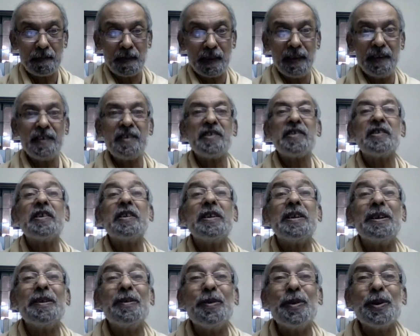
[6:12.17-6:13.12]
It is a
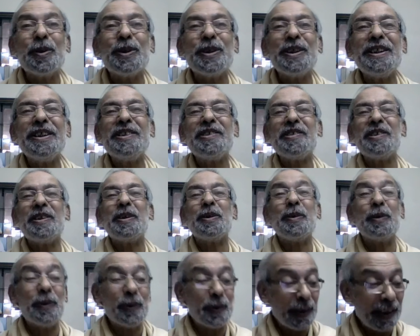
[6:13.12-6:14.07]
devotee's
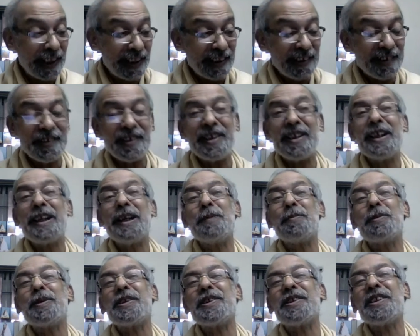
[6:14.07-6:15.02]
ego, like Sri
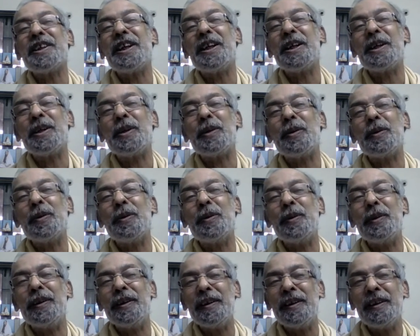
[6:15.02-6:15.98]
Ramakrishna had told.
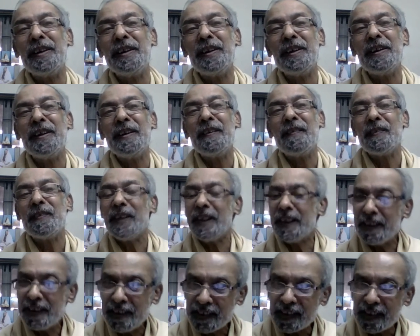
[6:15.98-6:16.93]

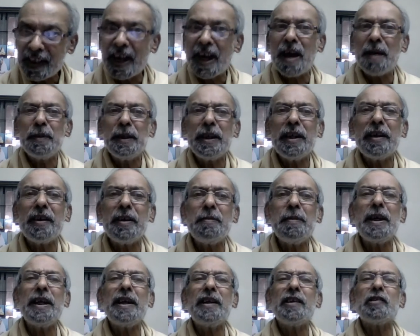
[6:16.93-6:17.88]
That this army
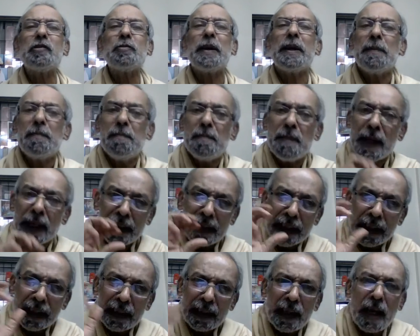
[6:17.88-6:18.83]
remains, but make
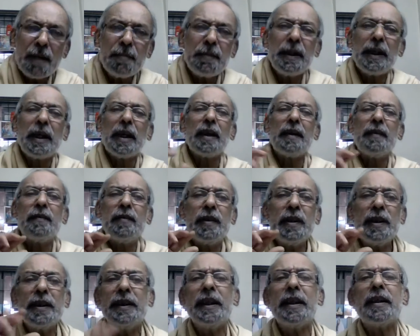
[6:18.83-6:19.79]
that army,
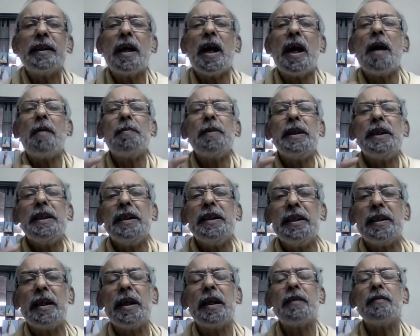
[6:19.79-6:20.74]
convert that
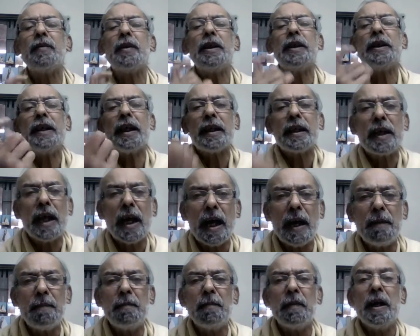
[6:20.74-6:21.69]
army, convert that
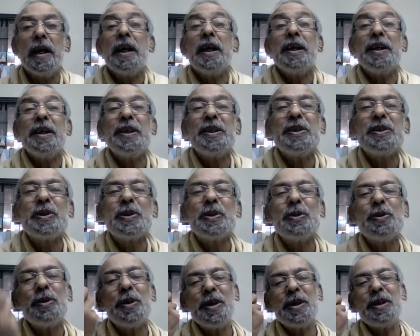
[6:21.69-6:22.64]
aham
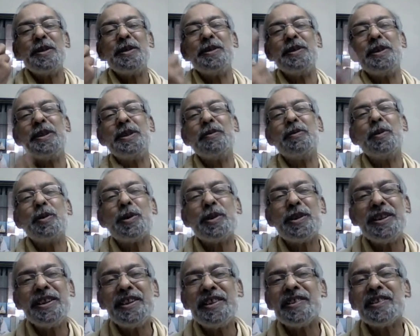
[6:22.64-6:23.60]
into
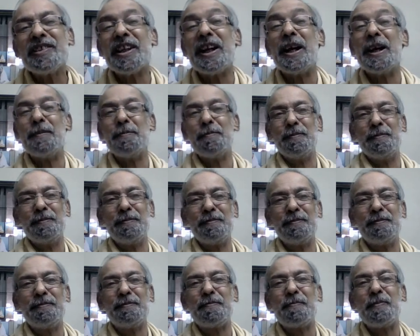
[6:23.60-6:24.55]
devotee's aham,
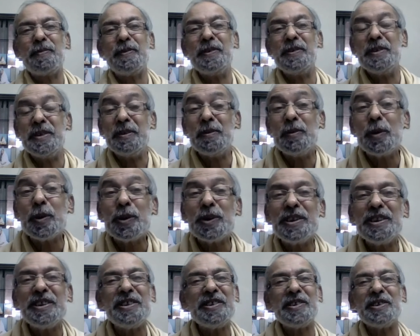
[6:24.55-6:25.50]

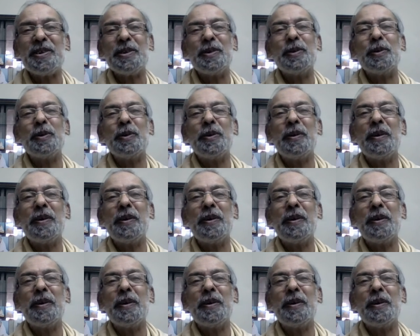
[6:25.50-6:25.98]
devotee's ego.